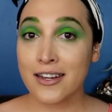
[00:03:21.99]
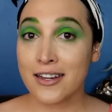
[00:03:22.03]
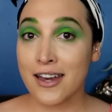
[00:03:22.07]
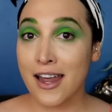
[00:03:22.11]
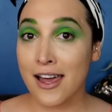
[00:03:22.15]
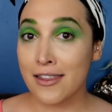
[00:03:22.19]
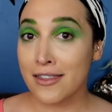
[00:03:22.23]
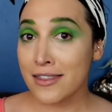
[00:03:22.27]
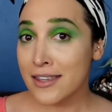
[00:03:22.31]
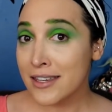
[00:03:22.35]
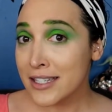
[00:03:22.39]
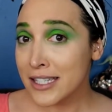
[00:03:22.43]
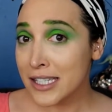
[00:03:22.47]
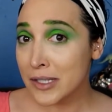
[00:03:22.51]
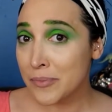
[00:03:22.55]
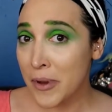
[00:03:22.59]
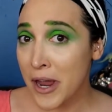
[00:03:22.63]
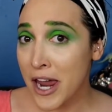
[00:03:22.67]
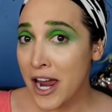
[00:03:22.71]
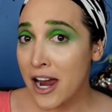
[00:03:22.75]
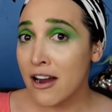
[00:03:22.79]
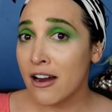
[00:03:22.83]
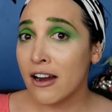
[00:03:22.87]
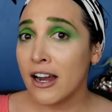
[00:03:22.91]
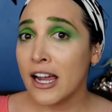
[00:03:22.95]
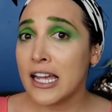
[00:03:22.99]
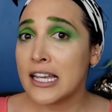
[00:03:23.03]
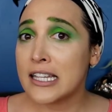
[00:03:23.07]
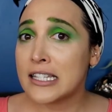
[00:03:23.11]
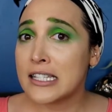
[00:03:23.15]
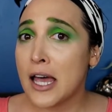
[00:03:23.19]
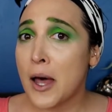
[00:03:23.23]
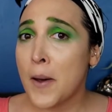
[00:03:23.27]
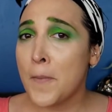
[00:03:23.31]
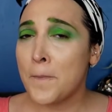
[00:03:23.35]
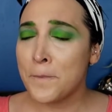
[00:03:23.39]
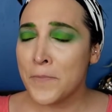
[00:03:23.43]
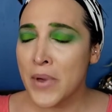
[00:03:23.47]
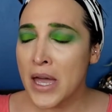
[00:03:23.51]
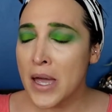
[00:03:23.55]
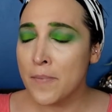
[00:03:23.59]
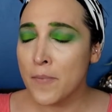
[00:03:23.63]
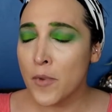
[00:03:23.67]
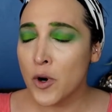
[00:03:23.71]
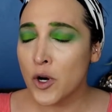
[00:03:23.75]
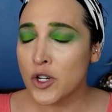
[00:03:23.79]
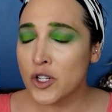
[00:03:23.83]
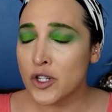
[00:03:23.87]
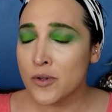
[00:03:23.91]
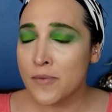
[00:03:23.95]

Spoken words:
Now this pair is a bit more